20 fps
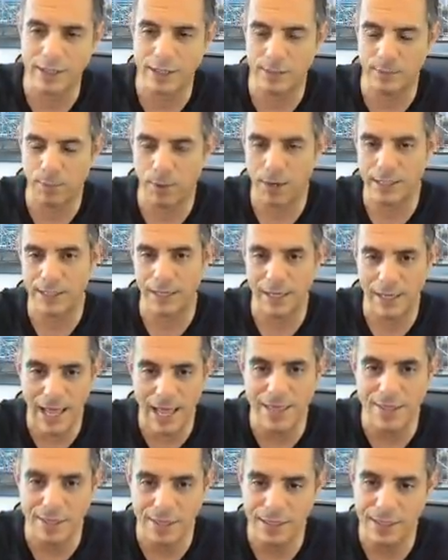by the
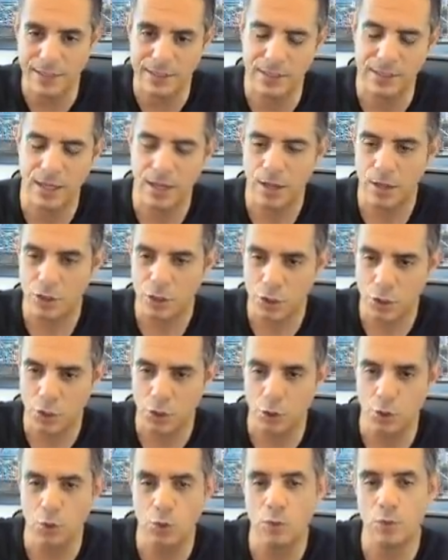lenders
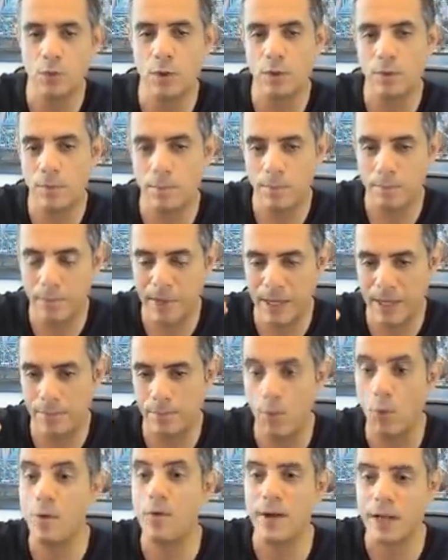to be
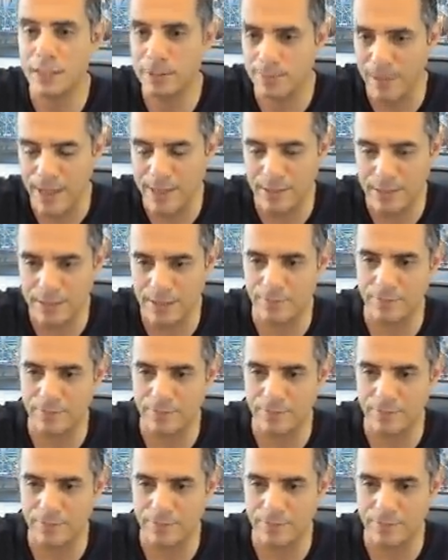more expensive. The